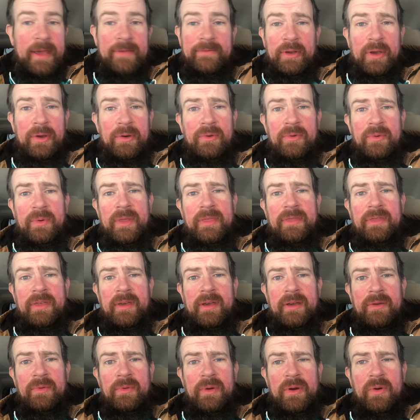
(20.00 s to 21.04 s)
have to go with
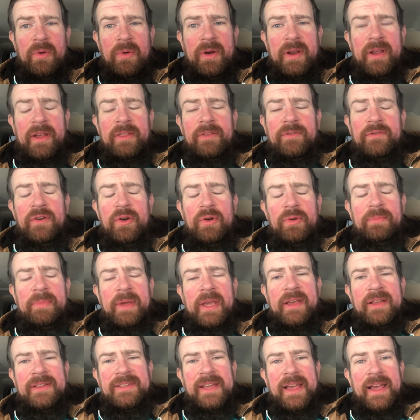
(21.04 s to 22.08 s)
the recording on the phone
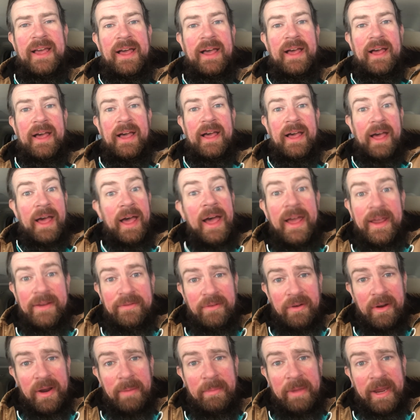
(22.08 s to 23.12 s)
because I
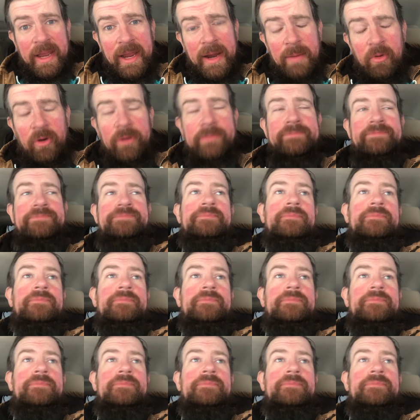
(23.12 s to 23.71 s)
forgot my camera.